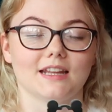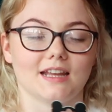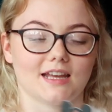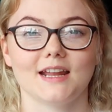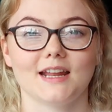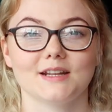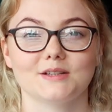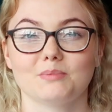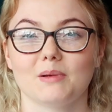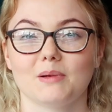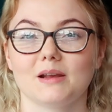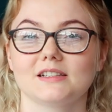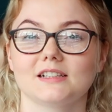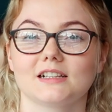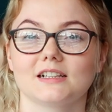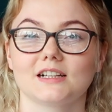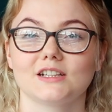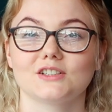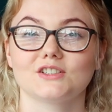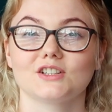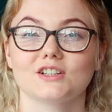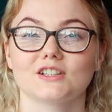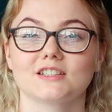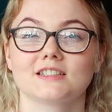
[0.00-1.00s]
It's basically
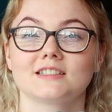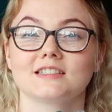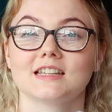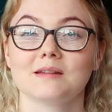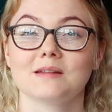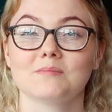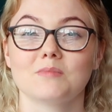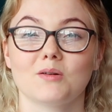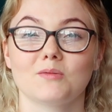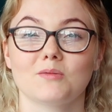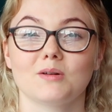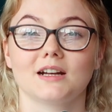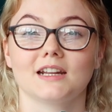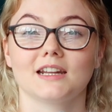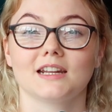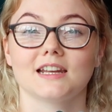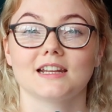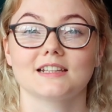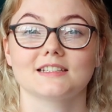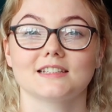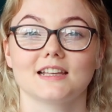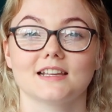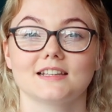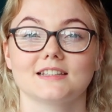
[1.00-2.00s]
just Steamboat Willie and
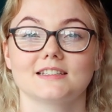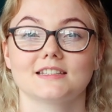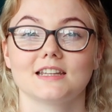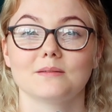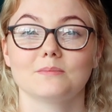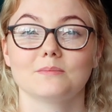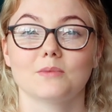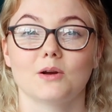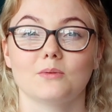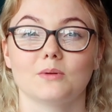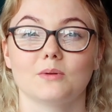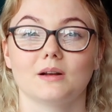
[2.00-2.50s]
it says Steamboat